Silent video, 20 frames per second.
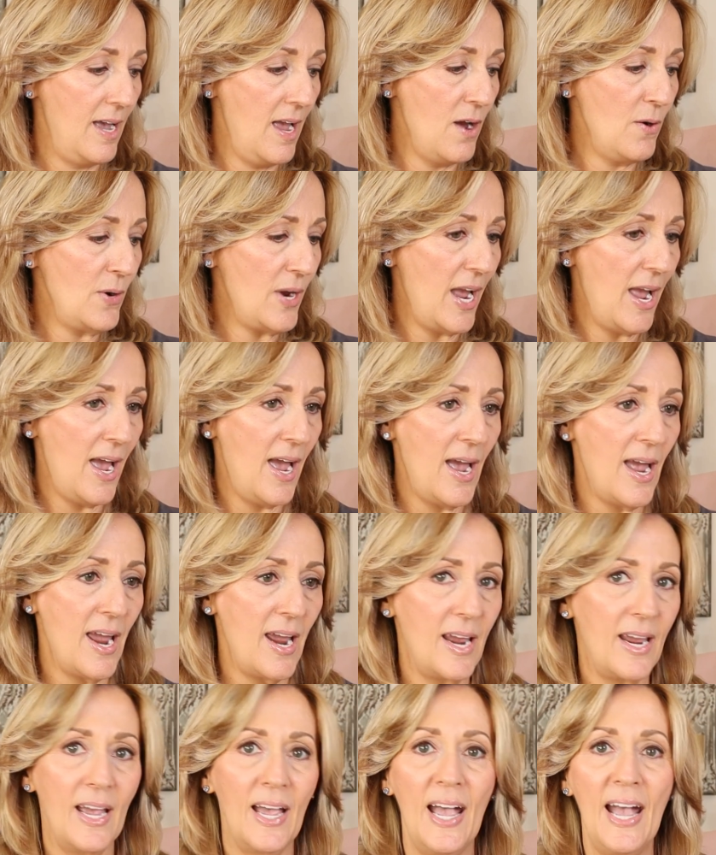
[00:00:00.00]

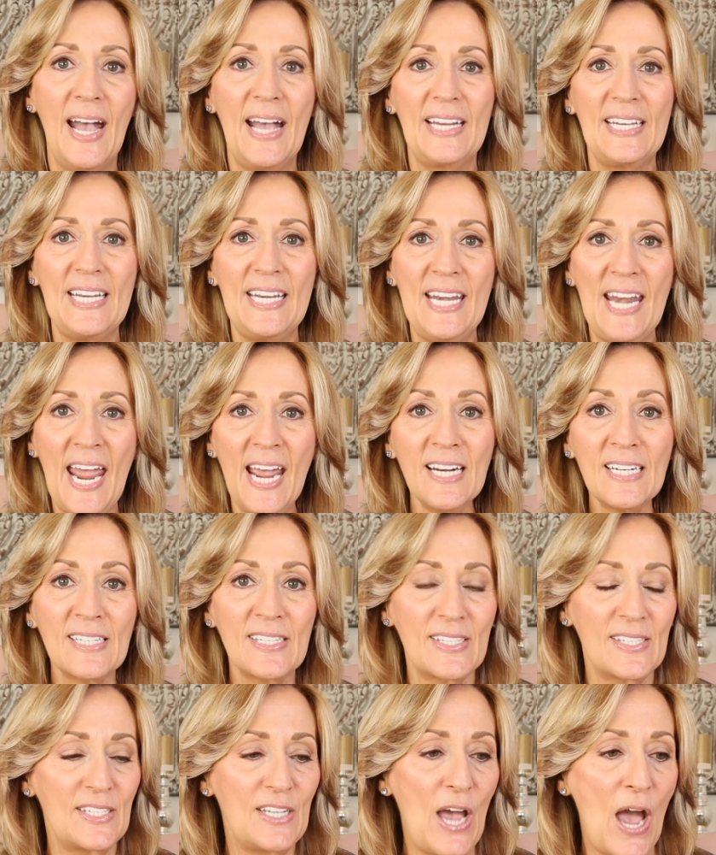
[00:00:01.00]
Okay,
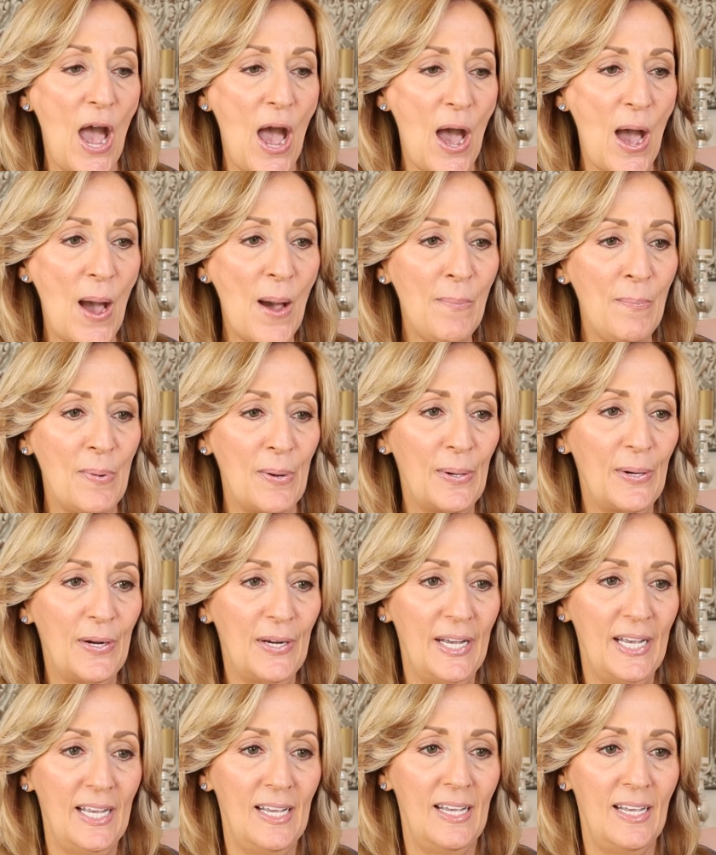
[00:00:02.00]
next up,
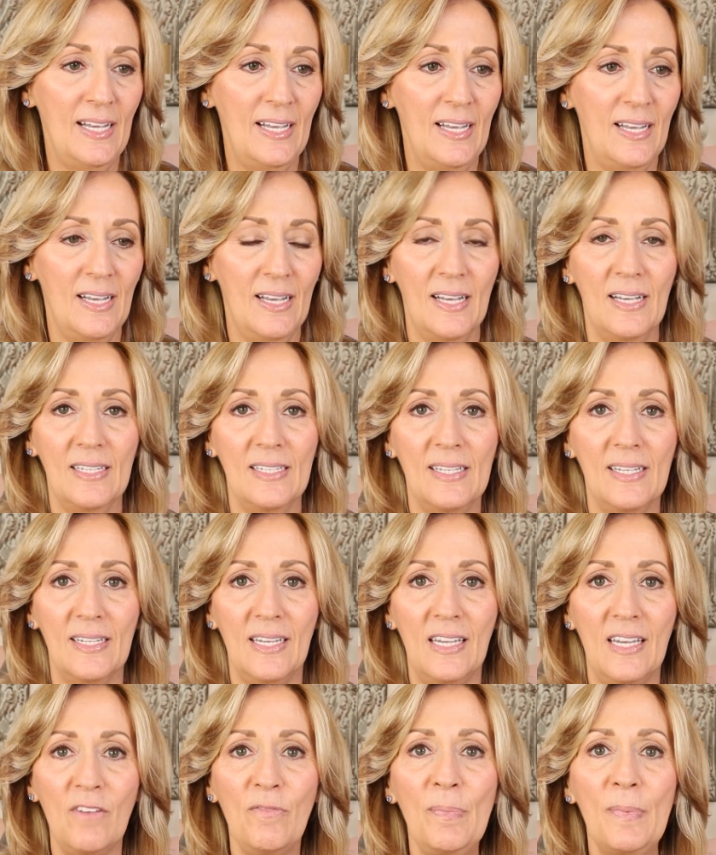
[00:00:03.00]

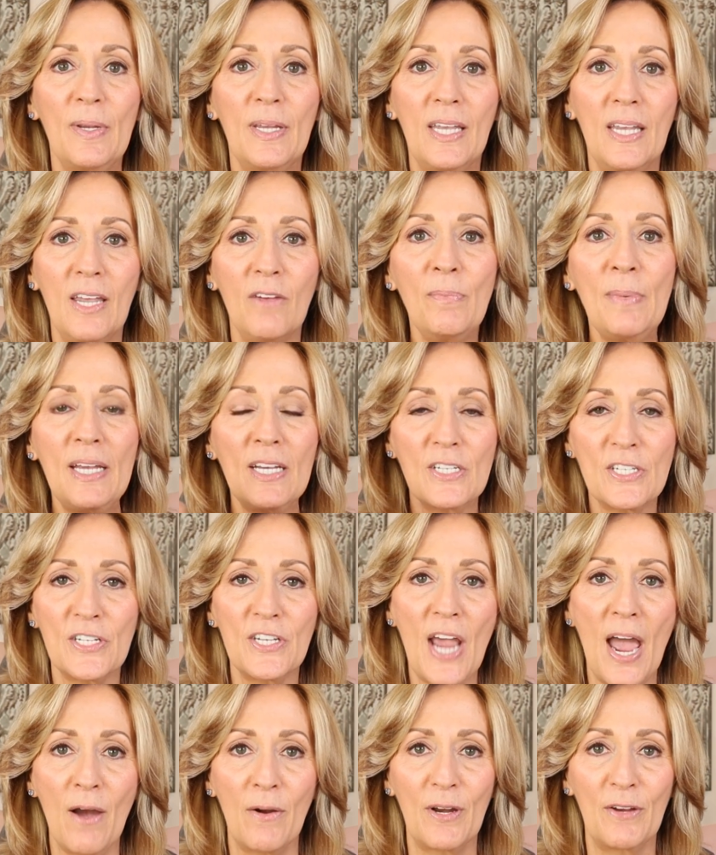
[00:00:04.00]
give, give me a
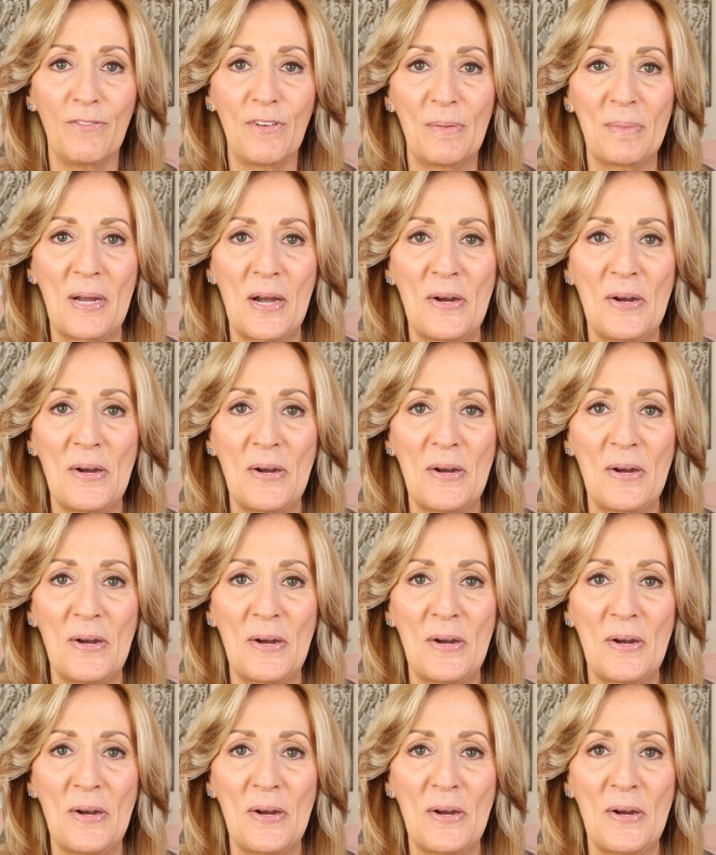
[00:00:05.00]
shout if I'm